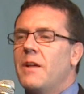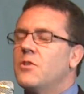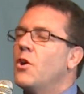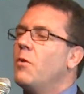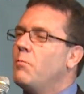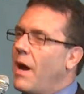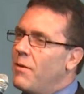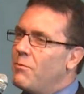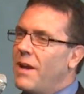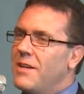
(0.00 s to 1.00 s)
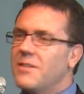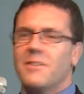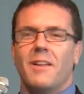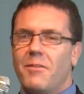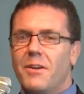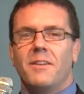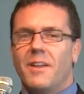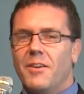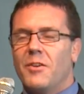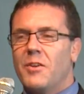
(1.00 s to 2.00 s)
So my patients love it,
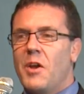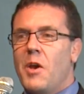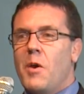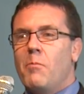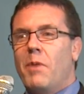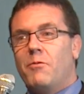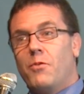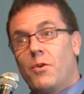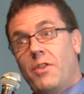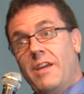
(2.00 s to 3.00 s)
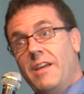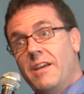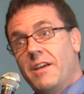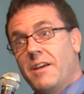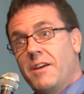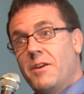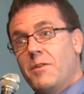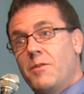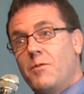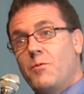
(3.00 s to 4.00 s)
but for the
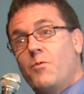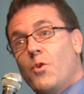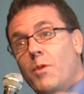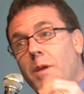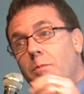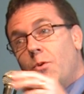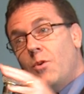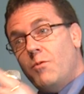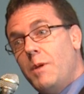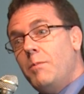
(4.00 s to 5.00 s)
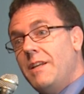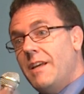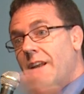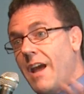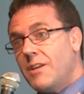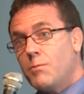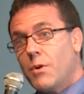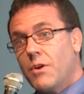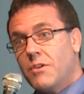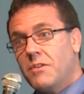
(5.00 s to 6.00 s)
people who have BPD and
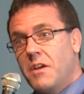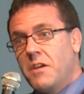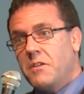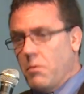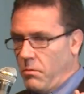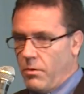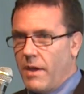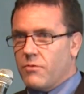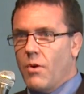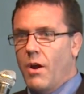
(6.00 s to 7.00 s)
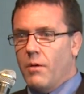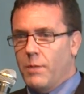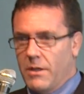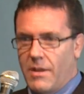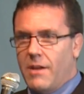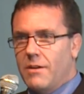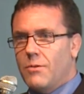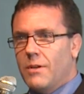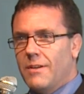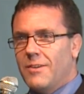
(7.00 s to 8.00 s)
Asperger's, say, well, that's wrong, because that is
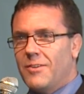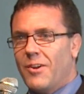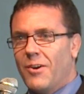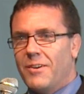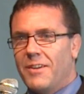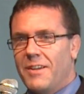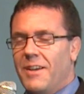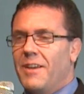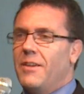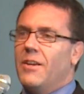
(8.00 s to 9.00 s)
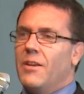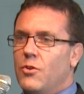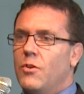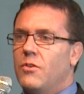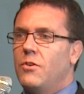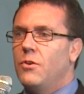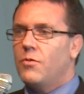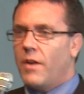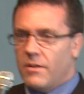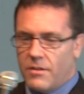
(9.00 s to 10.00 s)
written in stone. And then you get into this huge
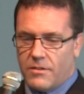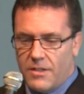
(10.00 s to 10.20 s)
fight.